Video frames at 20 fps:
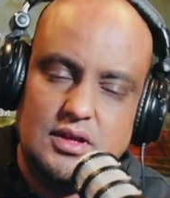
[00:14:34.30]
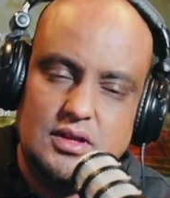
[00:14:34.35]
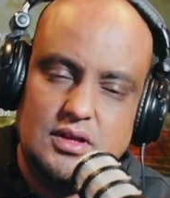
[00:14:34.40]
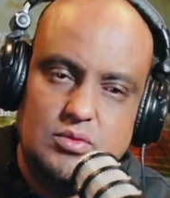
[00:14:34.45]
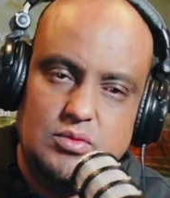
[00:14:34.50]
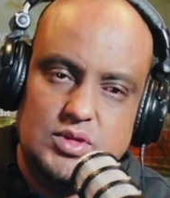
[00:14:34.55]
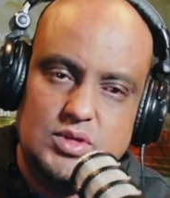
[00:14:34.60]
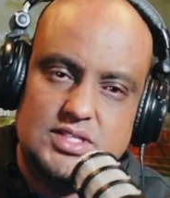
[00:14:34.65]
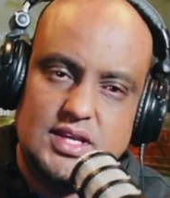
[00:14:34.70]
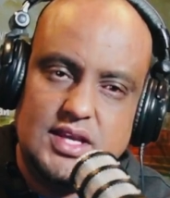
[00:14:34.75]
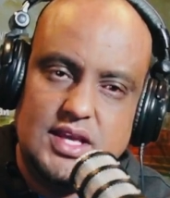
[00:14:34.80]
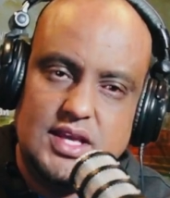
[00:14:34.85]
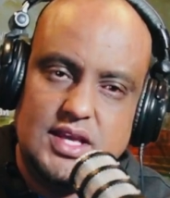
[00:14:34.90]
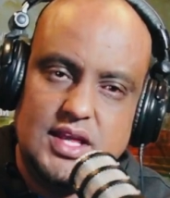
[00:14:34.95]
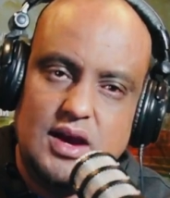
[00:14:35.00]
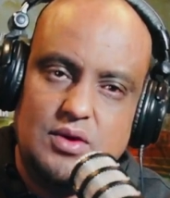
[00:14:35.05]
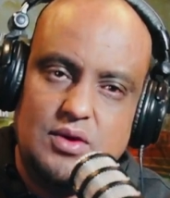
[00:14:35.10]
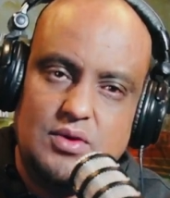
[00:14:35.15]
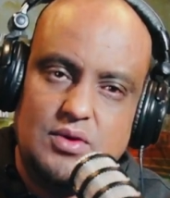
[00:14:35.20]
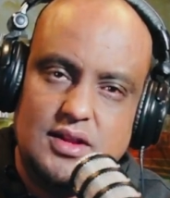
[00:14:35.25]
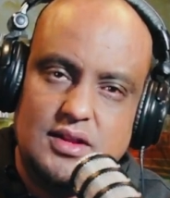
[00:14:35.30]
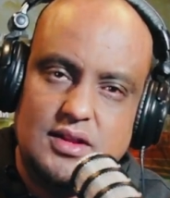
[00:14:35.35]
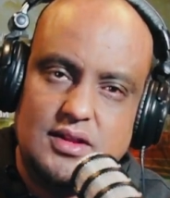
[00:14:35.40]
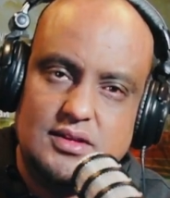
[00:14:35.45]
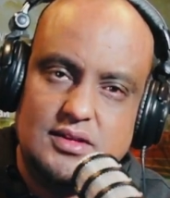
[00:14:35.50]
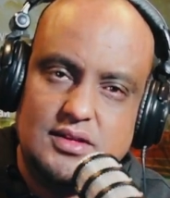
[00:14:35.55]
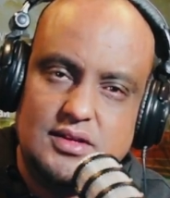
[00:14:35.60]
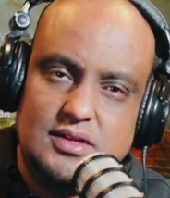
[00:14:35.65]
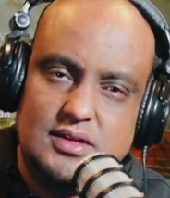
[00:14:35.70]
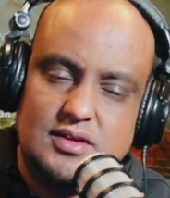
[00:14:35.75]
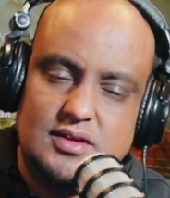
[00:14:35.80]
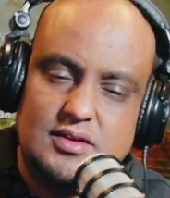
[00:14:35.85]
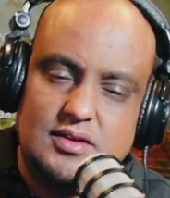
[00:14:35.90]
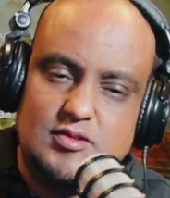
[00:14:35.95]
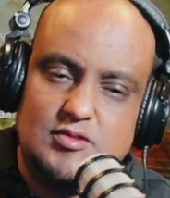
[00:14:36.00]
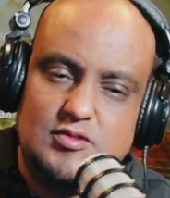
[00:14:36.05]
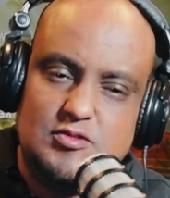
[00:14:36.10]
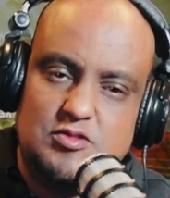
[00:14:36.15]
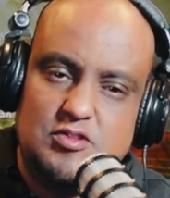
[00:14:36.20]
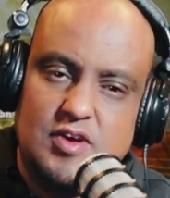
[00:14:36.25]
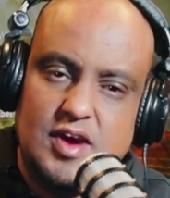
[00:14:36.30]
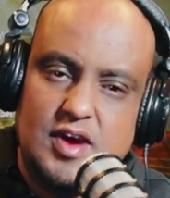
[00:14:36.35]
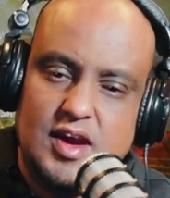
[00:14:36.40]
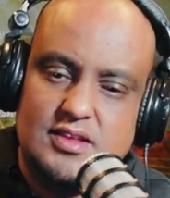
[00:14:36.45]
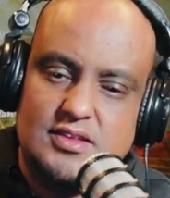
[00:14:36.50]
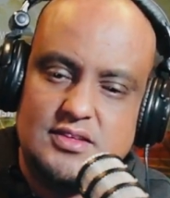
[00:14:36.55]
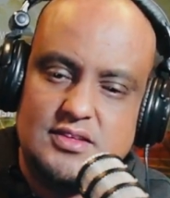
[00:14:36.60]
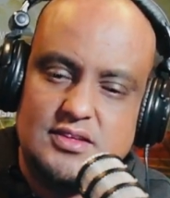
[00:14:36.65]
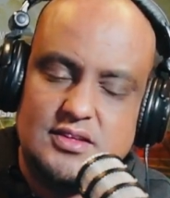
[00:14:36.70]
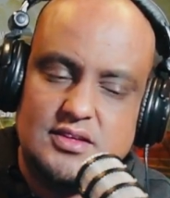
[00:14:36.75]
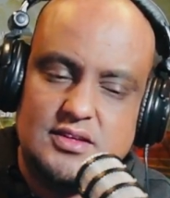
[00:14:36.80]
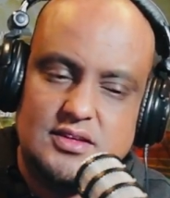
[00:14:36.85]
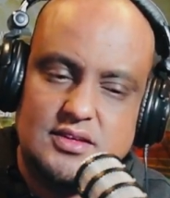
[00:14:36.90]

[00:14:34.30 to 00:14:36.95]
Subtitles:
Do we stick it out and fight?